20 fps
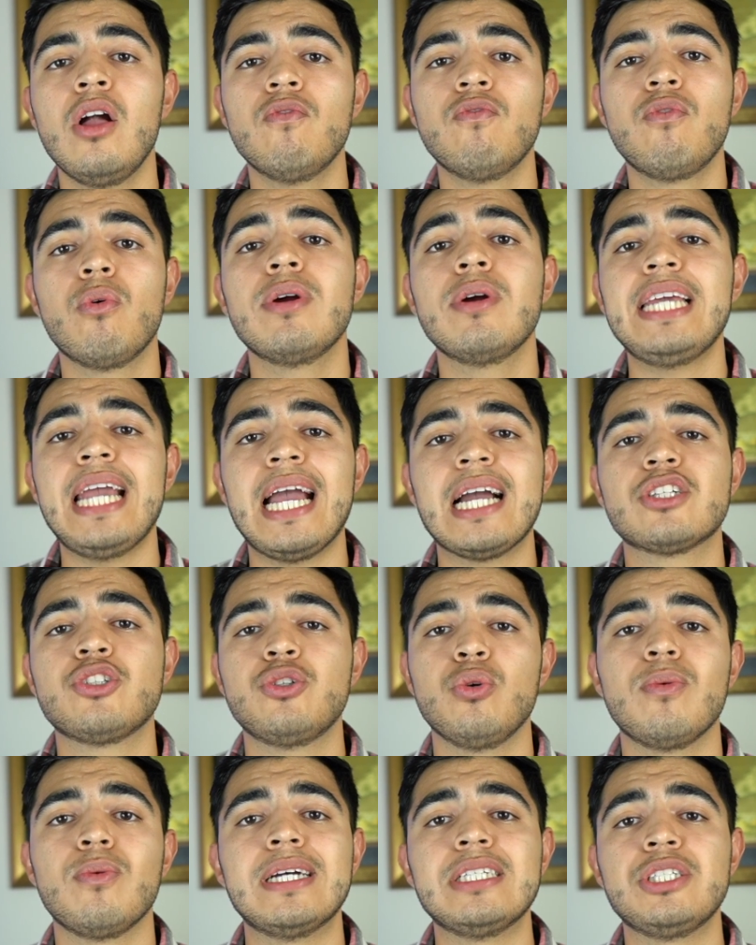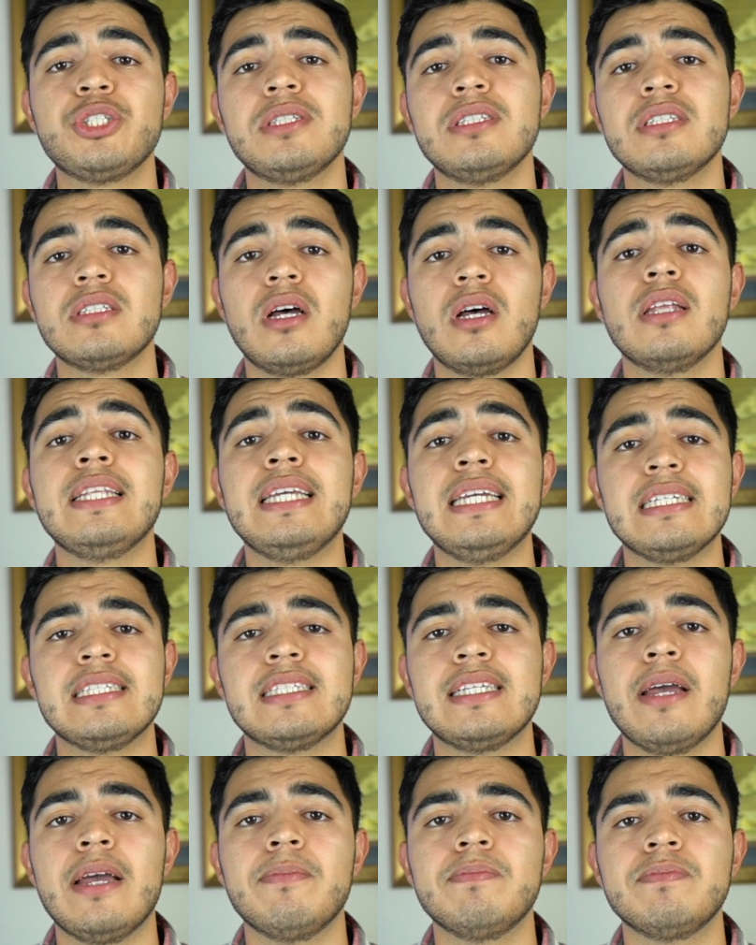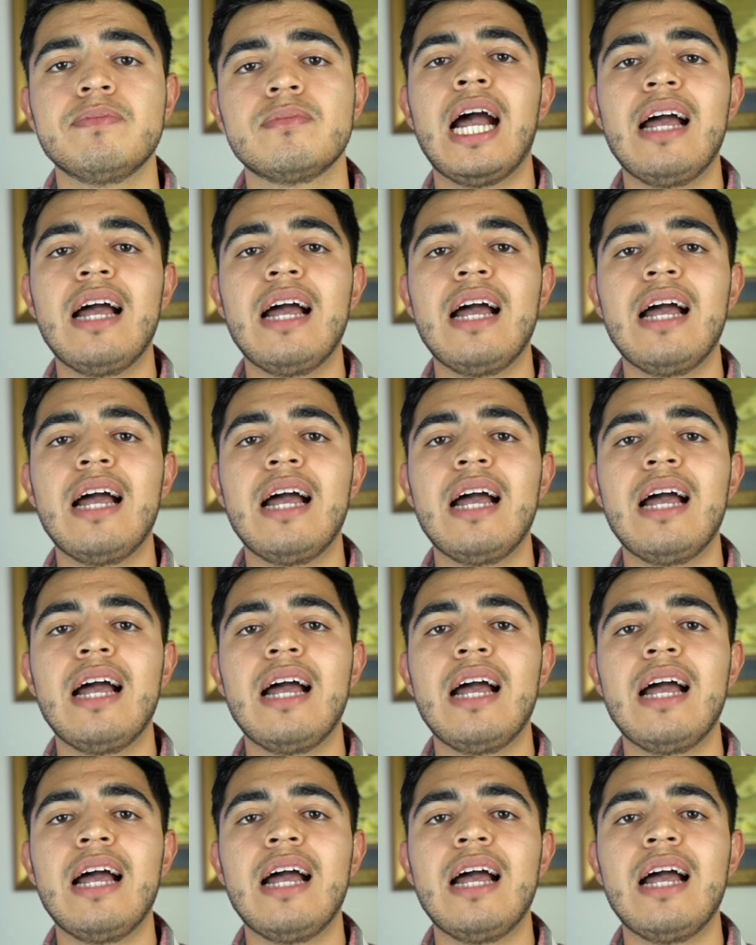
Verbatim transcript: for the actual questions on the exam.